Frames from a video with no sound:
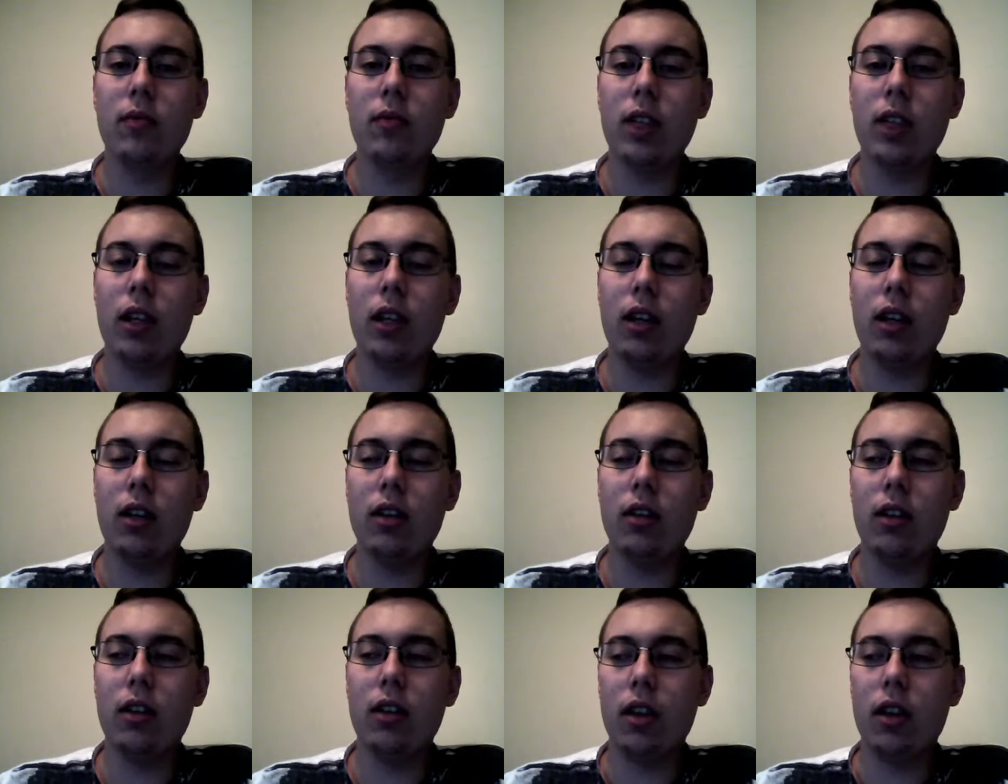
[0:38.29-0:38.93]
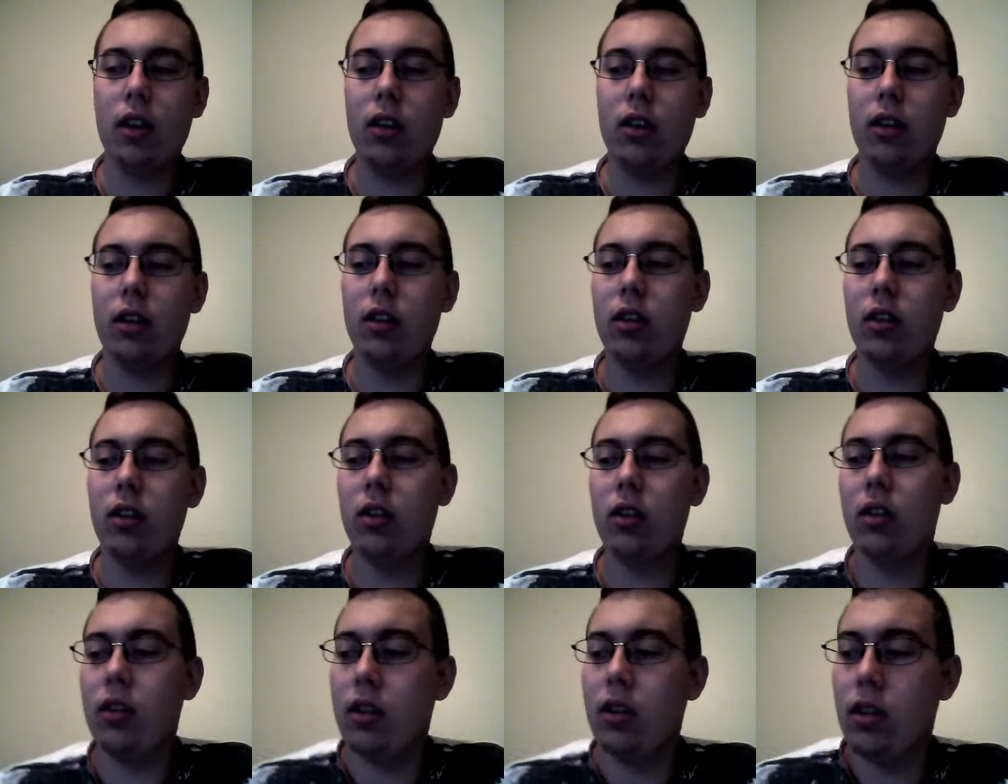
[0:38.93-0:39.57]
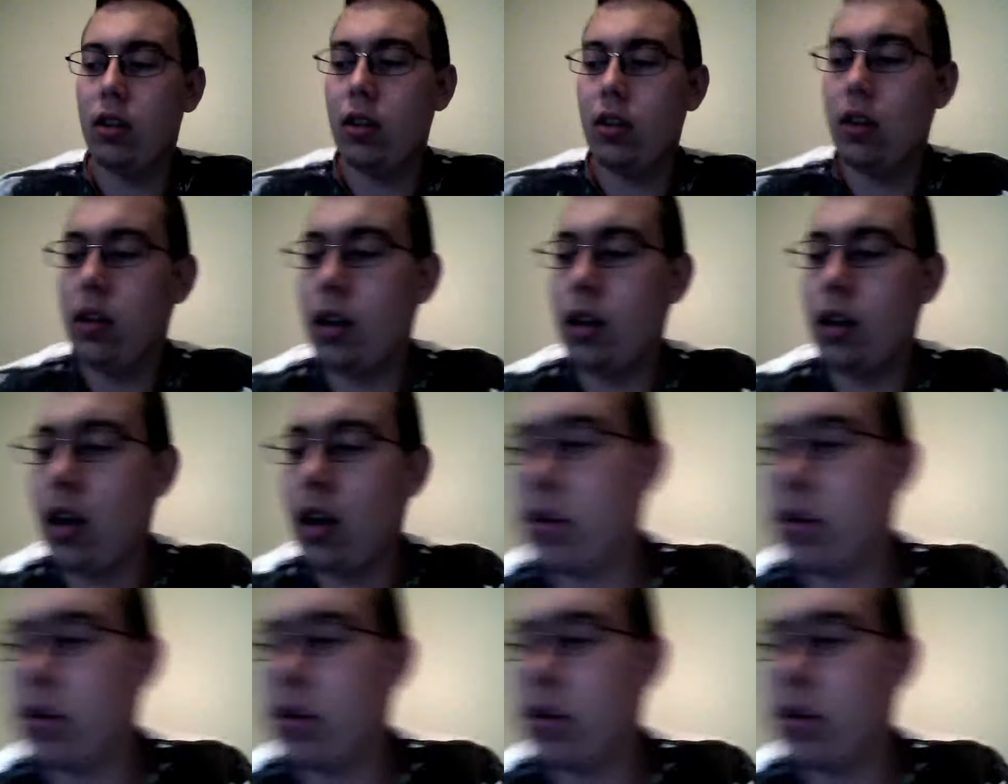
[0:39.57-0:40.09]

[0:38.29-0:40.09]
and uh, I'll